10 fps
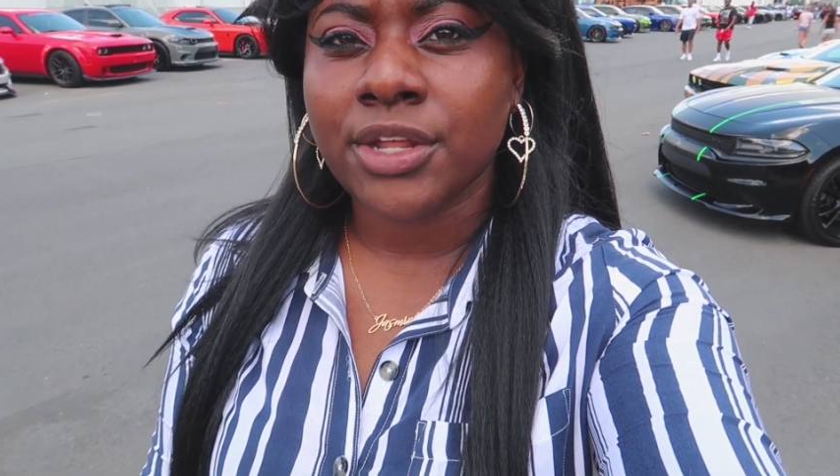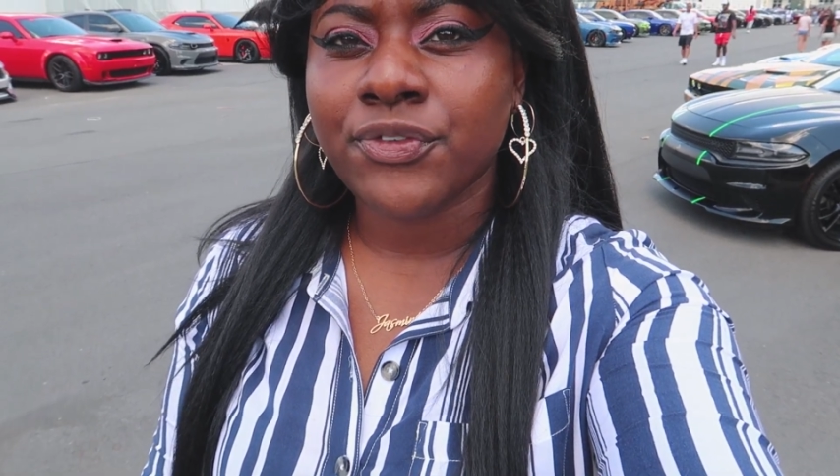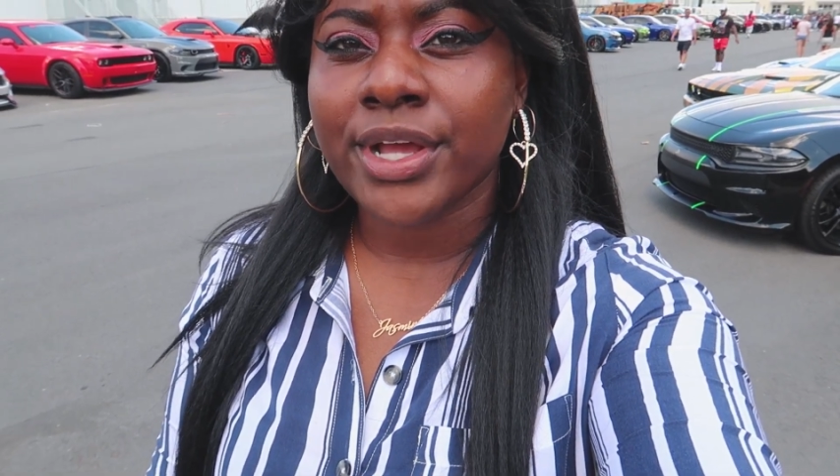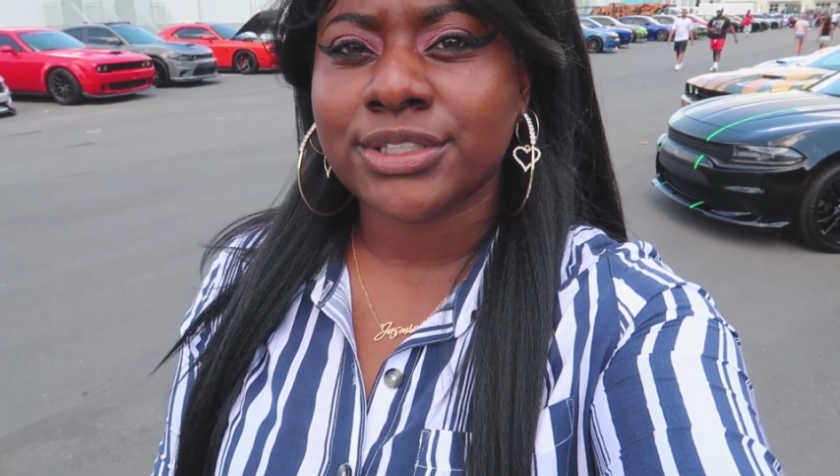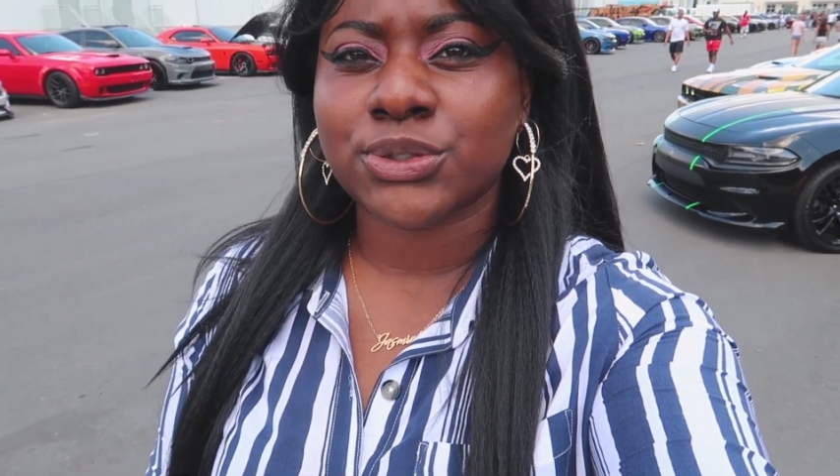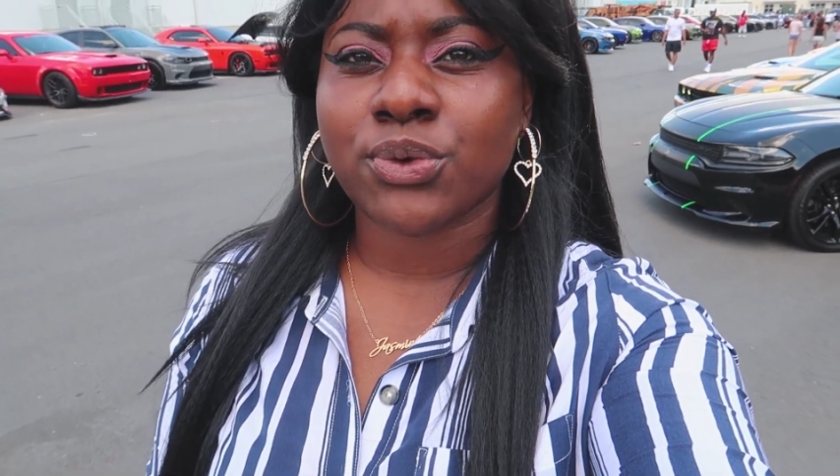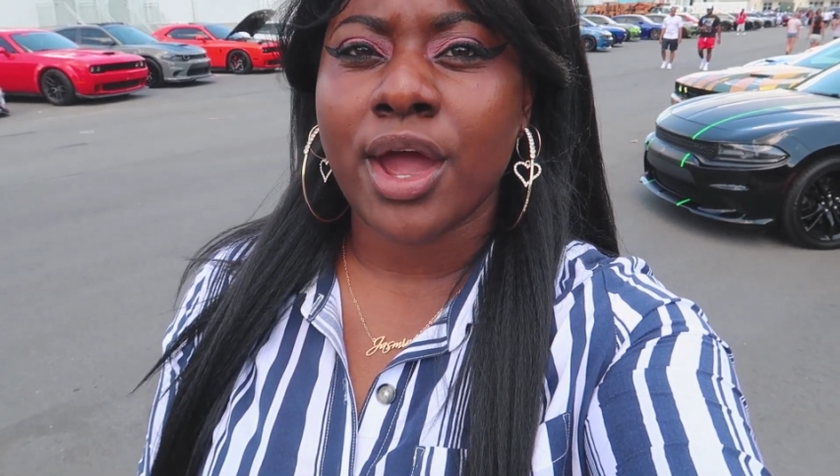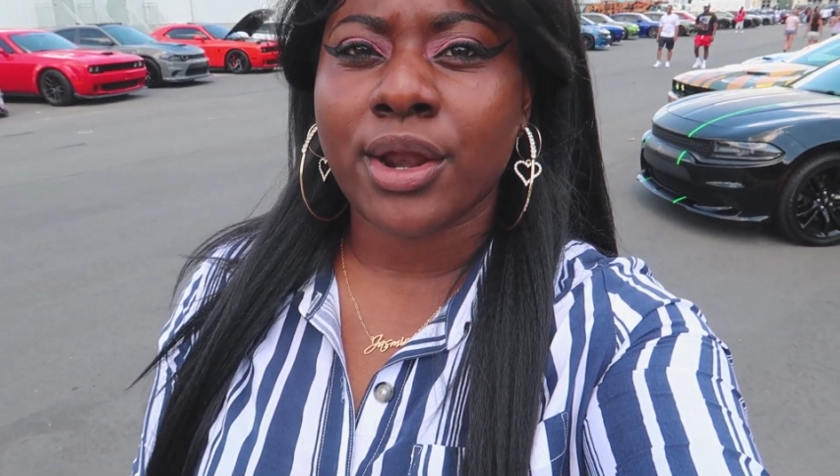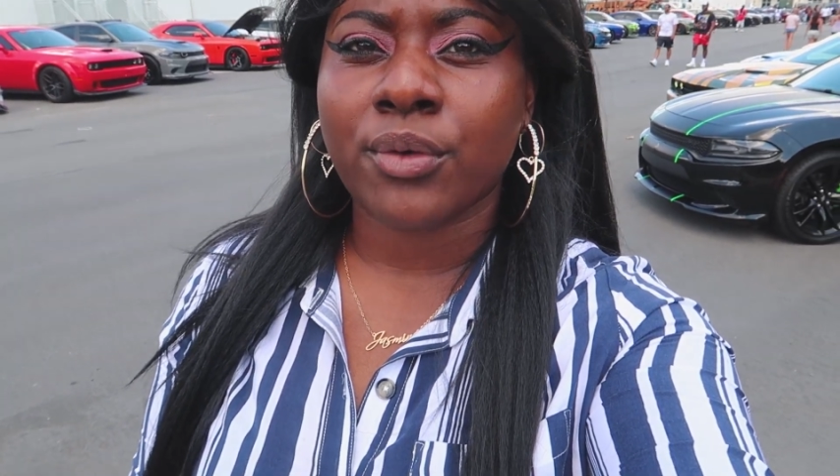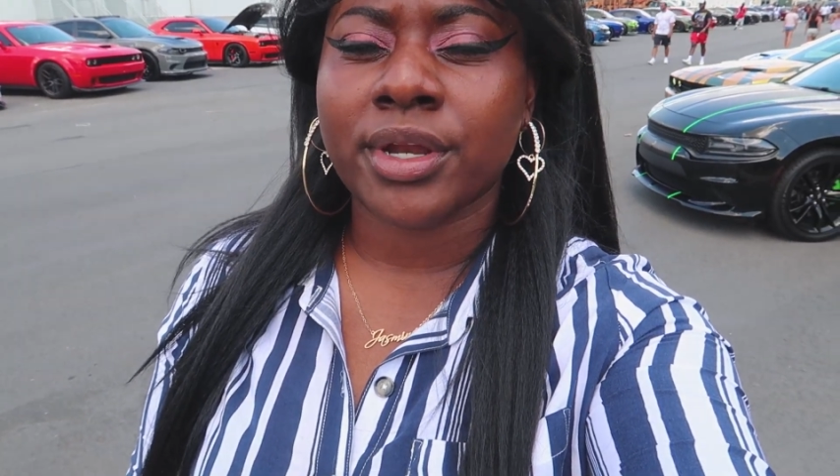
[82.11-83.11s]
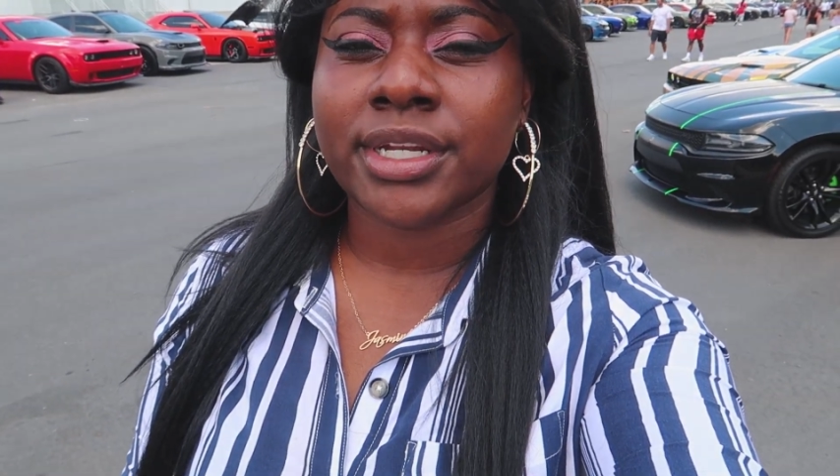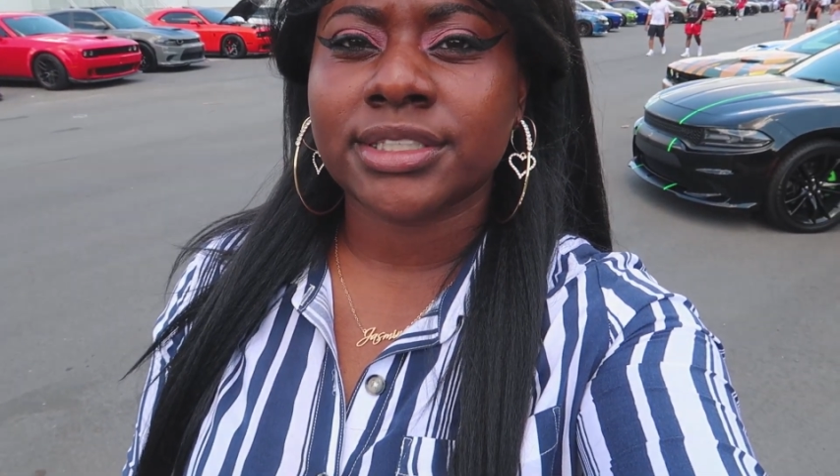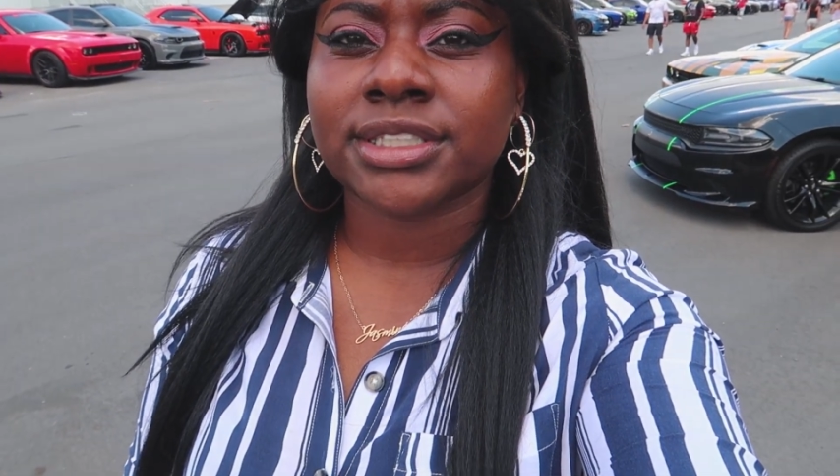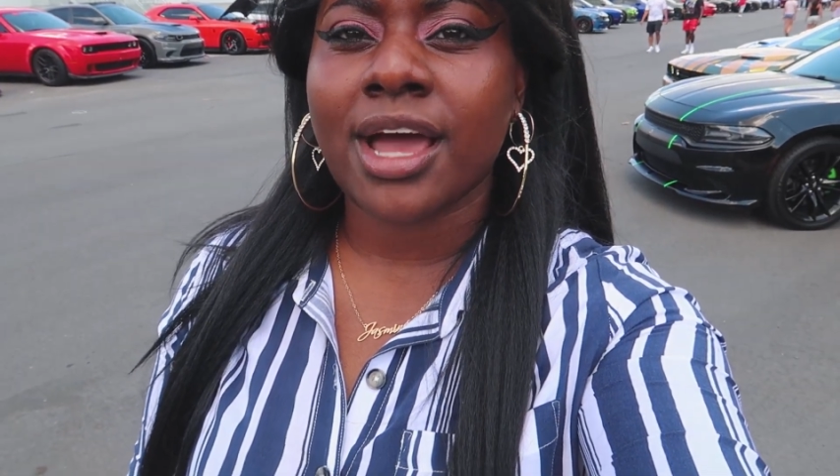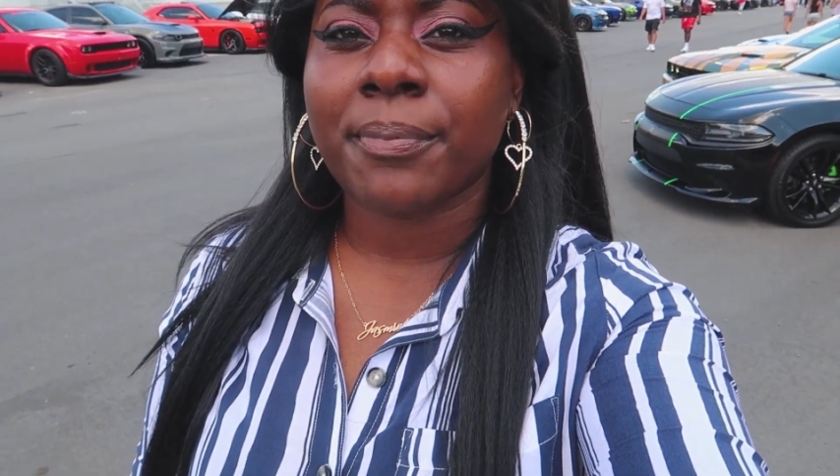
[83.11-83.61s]
And if you ain't subscribed already,
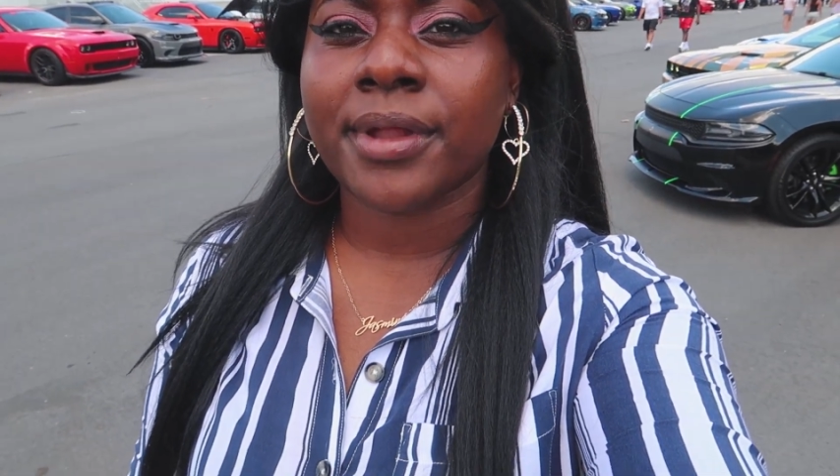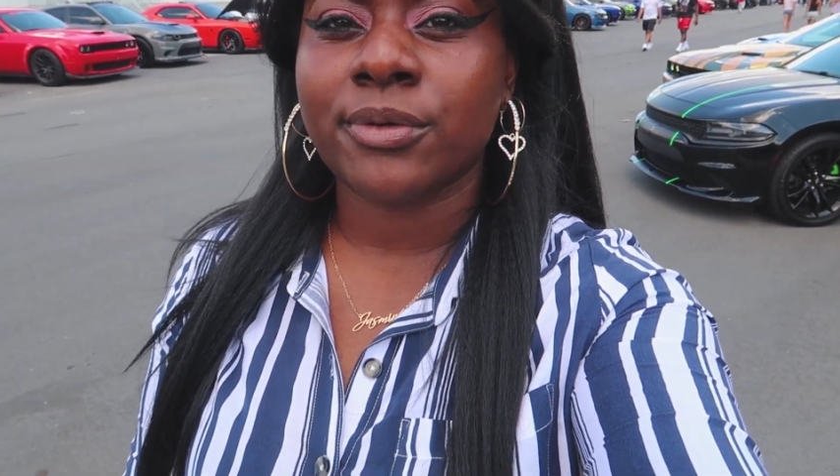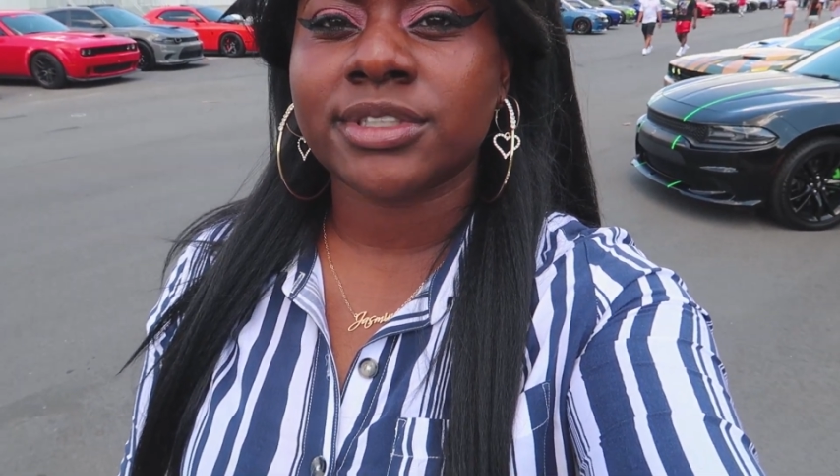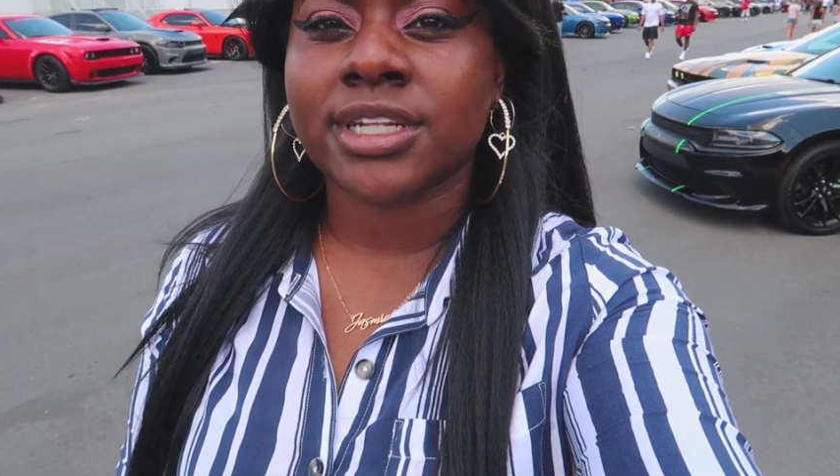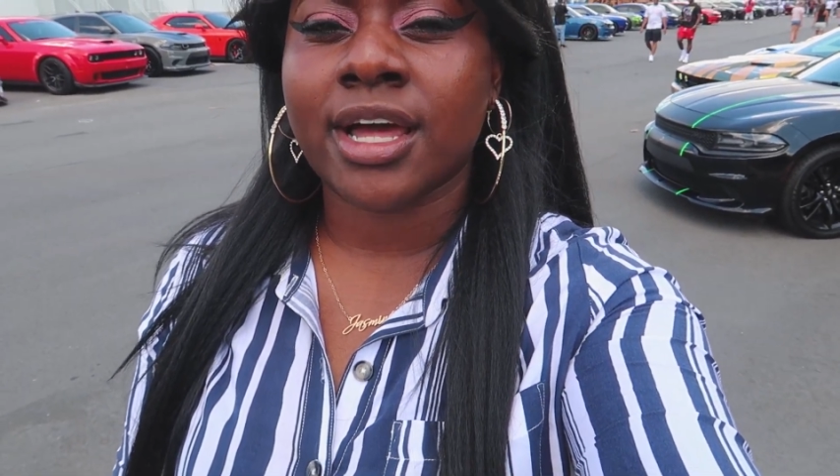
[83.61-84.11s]
then stop playing with